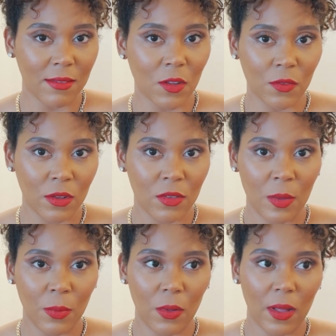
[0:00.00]
So for
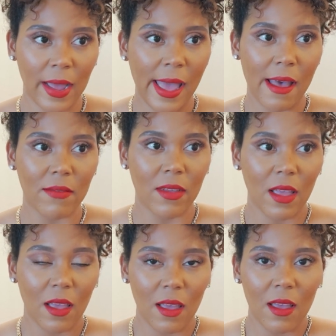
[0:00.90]
example, I have
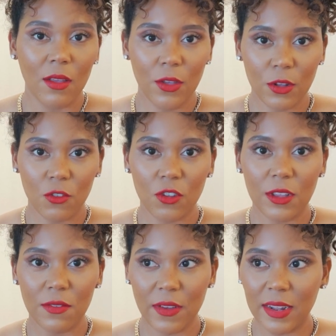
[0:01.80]

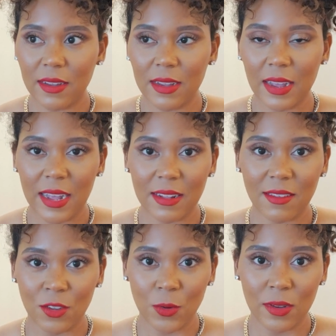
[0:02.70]
Gucci, Fendi, and
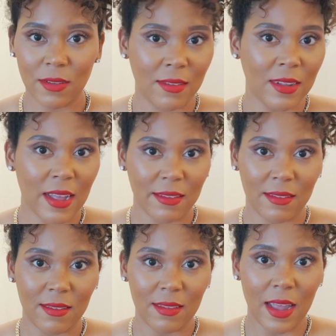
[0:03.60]
Dior
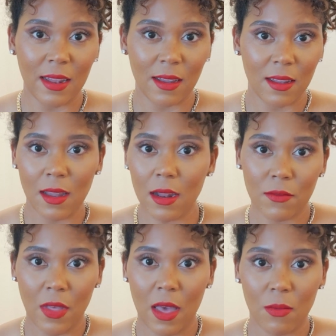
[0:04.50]
sunglasses, and none
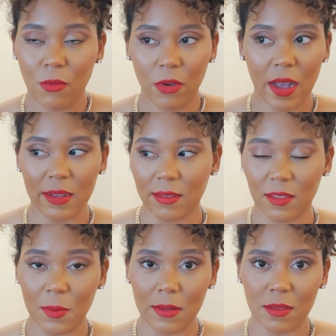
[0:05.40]
of them were as
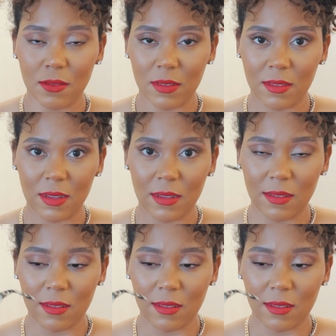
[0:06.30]
expensive as these.